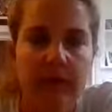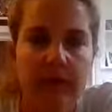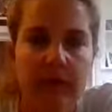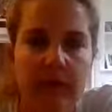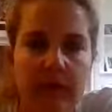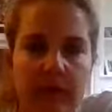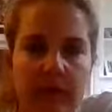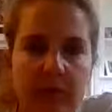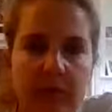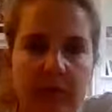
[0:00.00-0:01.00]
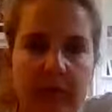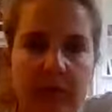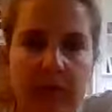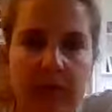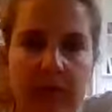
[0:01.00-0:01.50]
And notice the
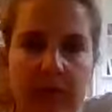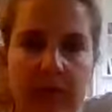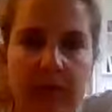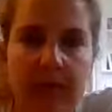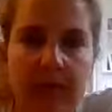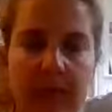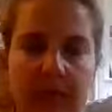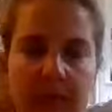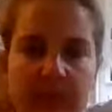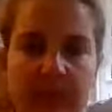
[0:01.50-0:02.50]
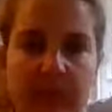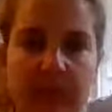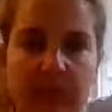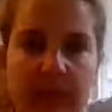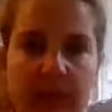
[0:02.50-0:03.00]
placement of your hips and see
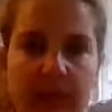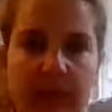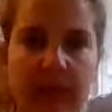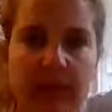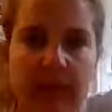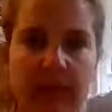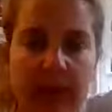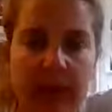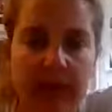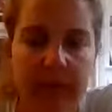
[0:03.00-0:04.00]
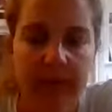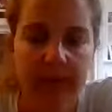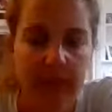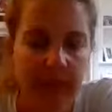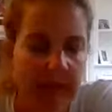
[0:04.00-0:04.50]
if you can level them out a little
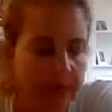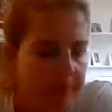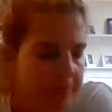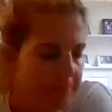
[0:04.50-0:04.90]
bit.